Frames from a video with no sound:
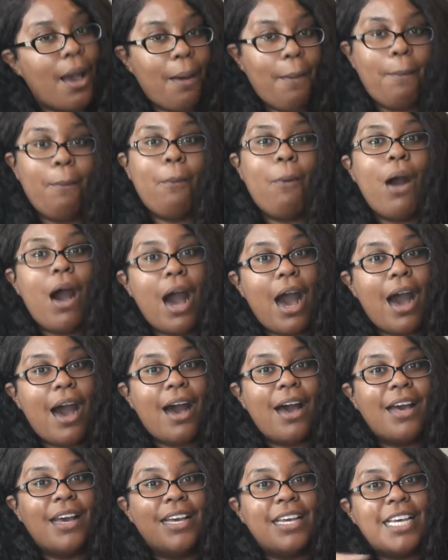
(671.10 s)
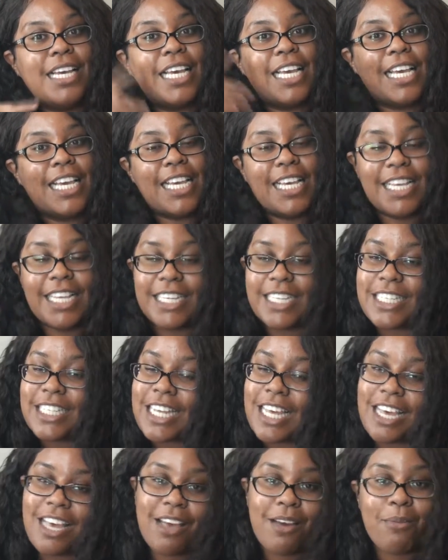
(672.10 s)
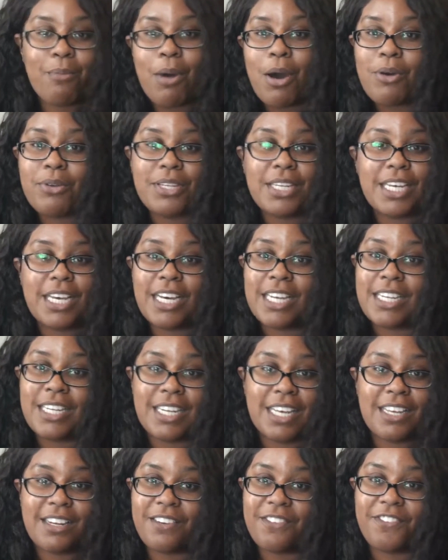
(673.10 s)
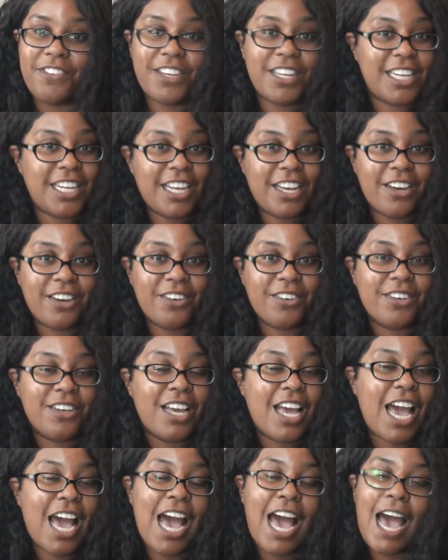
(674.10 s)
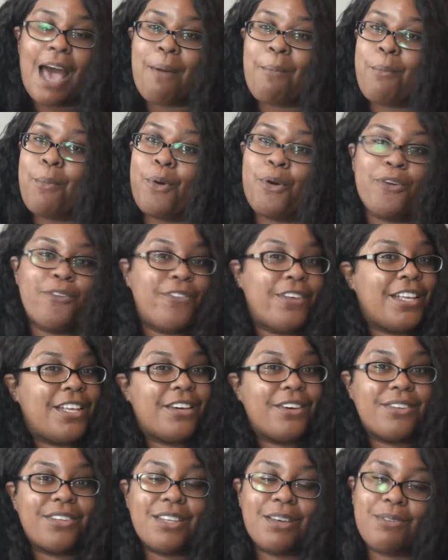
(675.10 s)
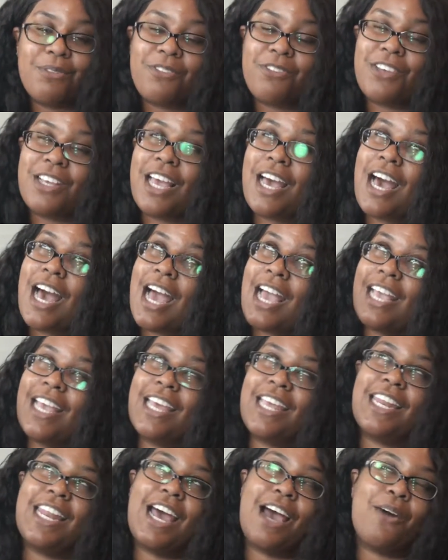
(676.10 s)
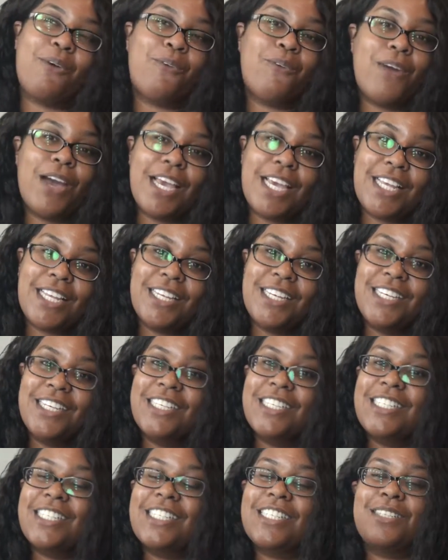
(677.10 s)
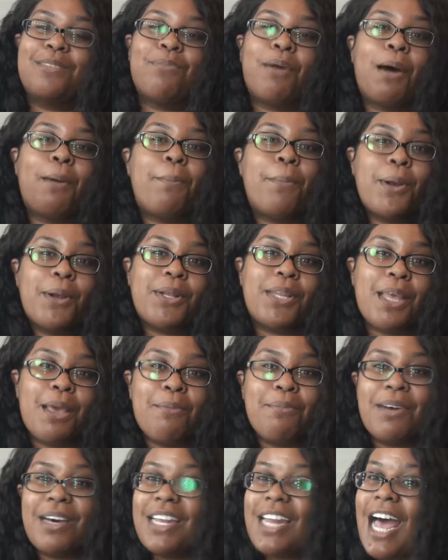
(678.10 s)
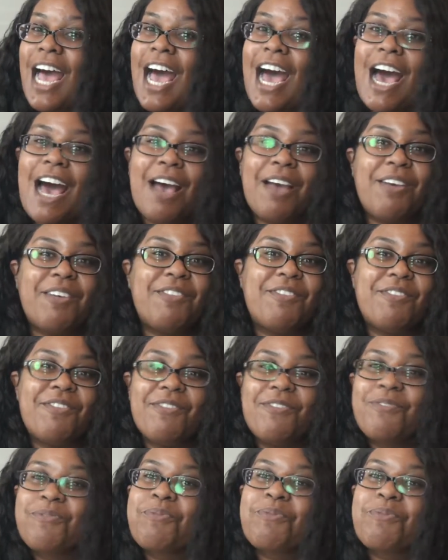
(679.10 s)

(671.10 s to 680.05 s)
moi is posting another video. I have more videos coming for y'all. I cannot wait. This is my birthday month. I'm